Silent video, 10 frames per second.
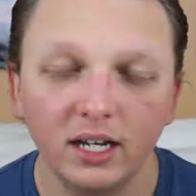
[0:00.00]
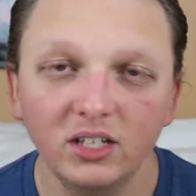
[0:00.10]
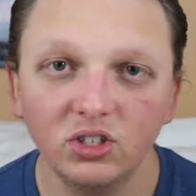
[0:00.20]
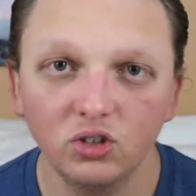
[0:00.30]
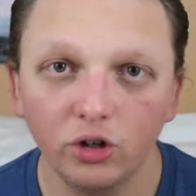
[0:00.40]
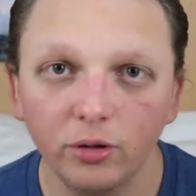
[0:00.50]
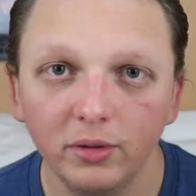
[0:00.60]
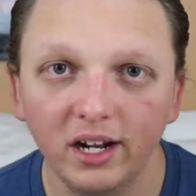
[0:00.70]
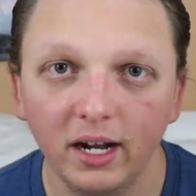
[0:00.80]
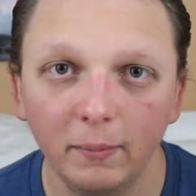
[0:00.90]
It's a
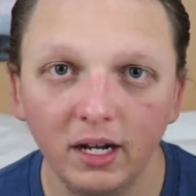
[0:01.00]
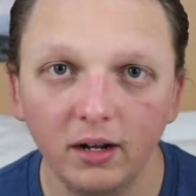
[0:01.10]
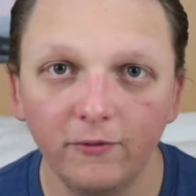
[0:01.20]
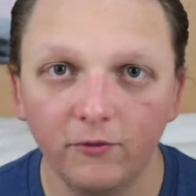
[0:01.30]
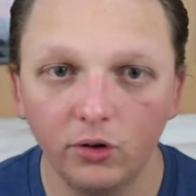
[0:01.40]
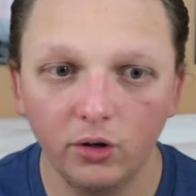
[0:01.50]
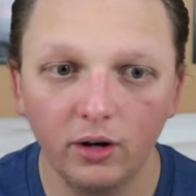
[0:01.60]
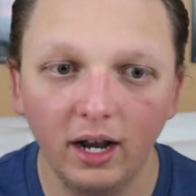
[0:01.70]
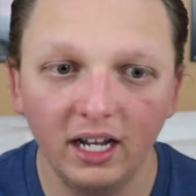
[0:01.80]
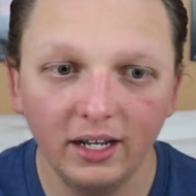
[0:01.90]
term that I made up
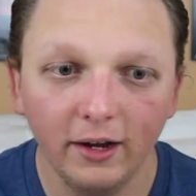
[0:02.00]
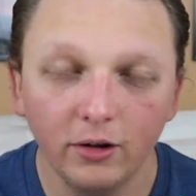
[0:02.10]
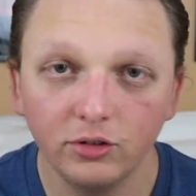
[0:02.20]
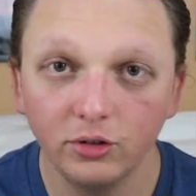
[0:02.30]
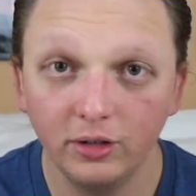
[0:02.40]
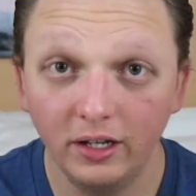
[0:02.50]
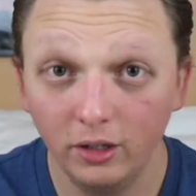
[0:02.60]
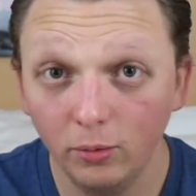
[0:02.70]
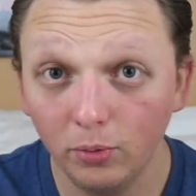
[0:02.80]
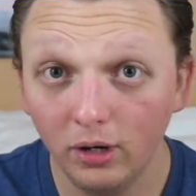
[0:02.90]
for a character that
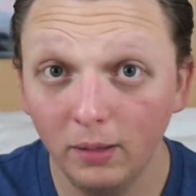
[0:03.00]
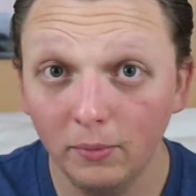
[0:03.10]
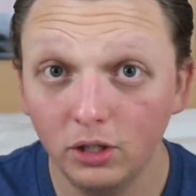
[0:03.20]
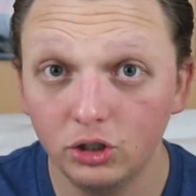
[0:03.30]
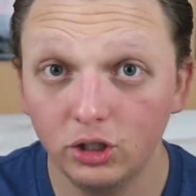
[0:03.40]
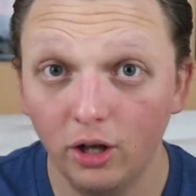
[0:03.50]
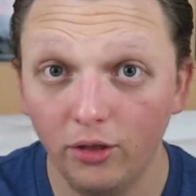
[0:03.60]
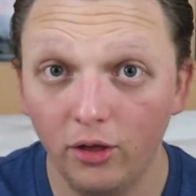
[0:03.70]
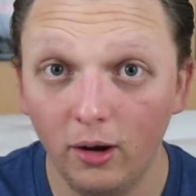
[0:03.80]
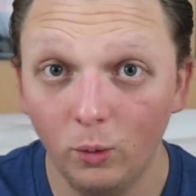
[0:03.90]
you pretty much
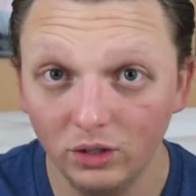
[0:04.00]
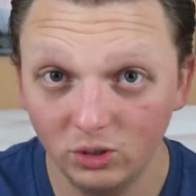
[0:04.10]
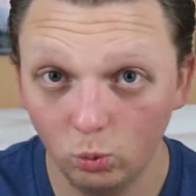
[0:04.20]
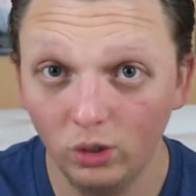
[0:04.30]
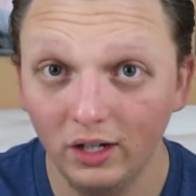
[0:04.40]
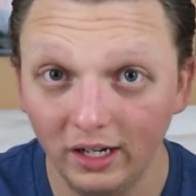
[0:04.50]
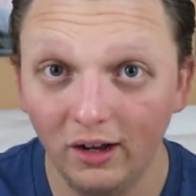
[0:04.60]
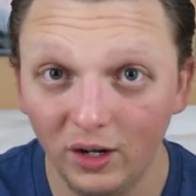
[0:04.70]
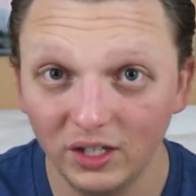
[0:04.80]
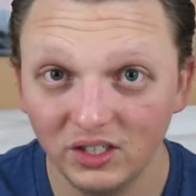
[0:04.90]
thought was really
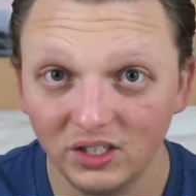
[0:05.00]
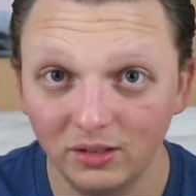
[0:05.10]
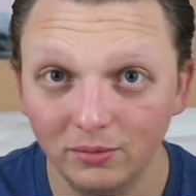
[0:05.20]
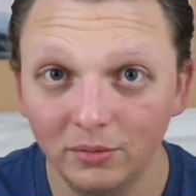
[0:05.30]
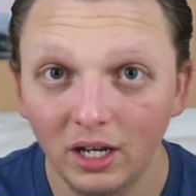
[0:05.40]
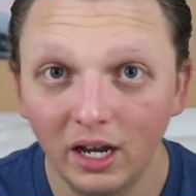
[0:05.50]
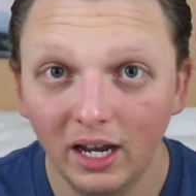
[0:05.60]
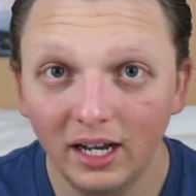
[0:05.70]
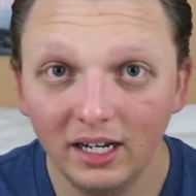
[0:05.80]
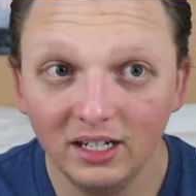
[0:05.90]
awesome.
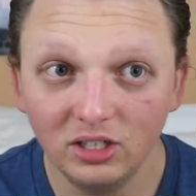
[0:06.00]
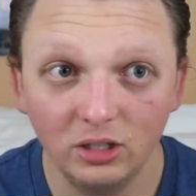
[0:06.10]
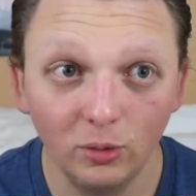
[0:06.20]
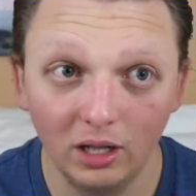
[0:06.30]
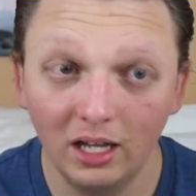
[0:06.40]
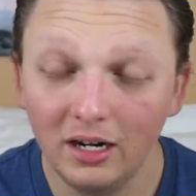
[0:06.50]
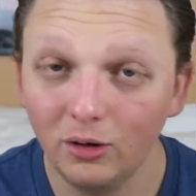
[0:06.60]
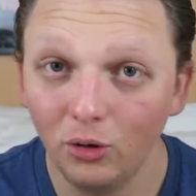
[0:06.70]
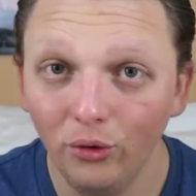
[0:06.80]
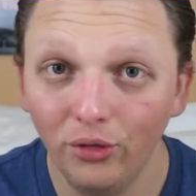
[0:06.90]
They get to do a lot of
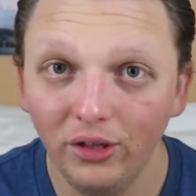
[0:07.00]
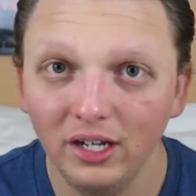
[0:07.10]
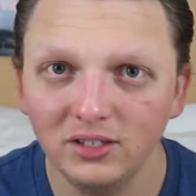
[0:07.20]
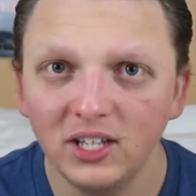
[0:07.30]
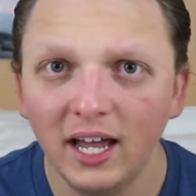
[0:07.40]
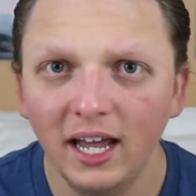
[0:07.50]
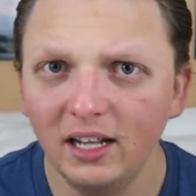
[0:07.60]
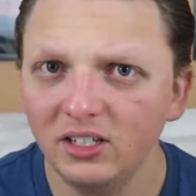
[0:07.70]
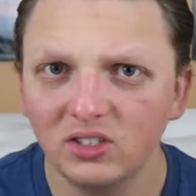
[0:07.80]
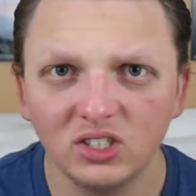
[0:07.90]
cool things,
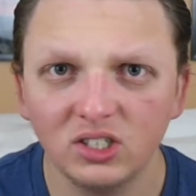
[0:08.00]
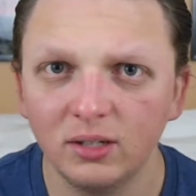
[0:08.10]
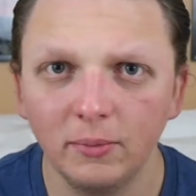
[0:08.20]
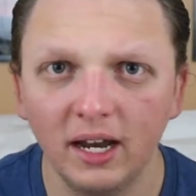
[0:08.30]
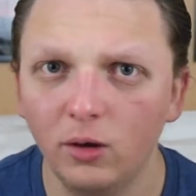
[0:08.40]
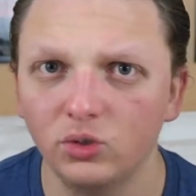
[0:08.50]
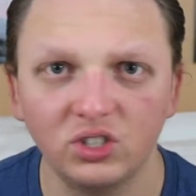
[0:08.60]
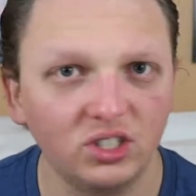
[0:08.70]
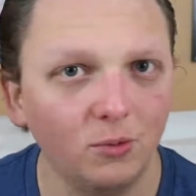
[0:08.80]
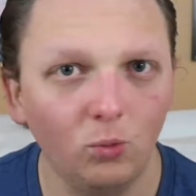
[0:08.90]
and then somehow,
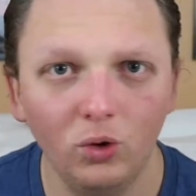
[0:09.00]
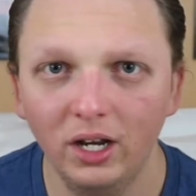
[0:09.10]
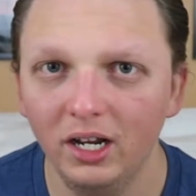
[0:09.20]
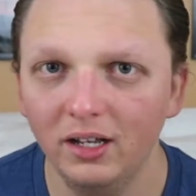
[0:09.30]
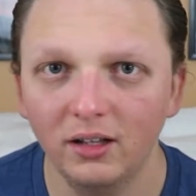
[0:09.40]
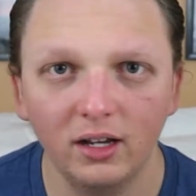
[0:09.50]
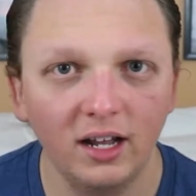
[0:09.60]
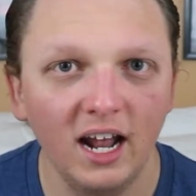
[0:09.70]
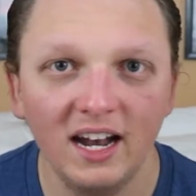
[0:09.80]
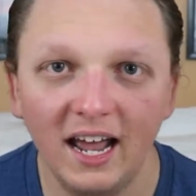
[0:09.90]
some way,
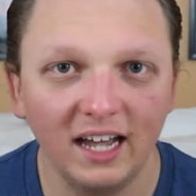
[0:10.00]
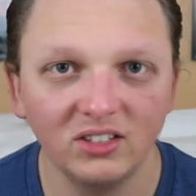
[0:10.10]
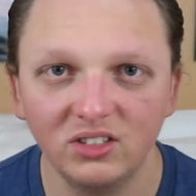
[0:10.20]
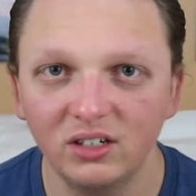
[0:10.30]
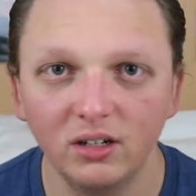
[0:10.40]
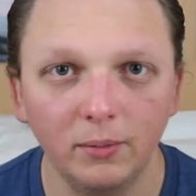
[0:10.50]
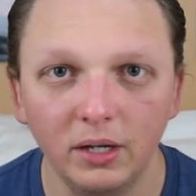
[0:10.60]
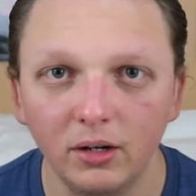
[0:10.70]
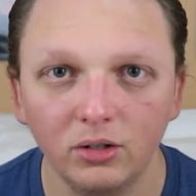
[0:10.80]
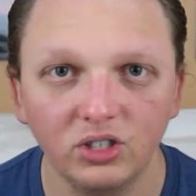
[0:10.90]
an accident
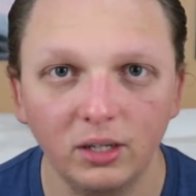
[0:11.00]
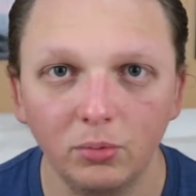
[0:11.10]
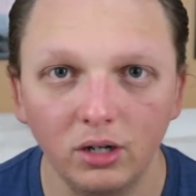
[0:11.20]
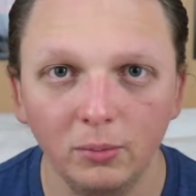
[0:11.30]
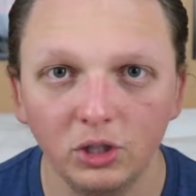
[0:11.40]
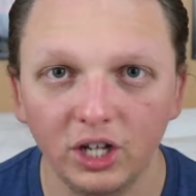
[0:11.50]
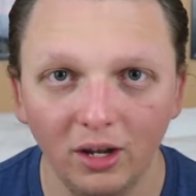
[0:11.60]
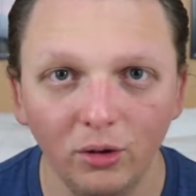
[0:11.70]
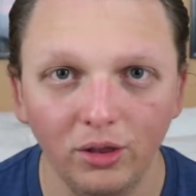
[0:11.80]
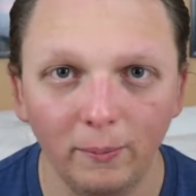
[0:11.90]
appears that pretty much
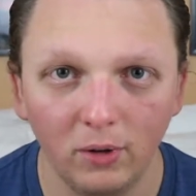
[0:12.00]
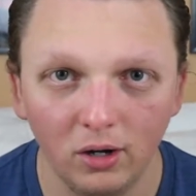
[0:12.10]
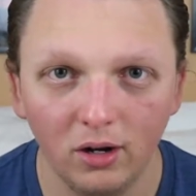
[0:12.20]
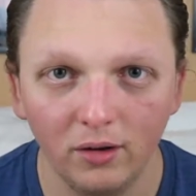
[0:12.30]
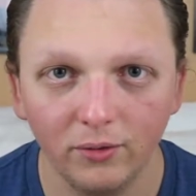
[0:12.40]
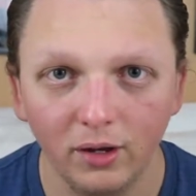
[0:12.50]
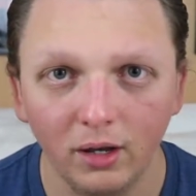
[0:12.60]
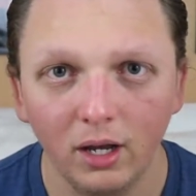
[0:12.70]
killed them off.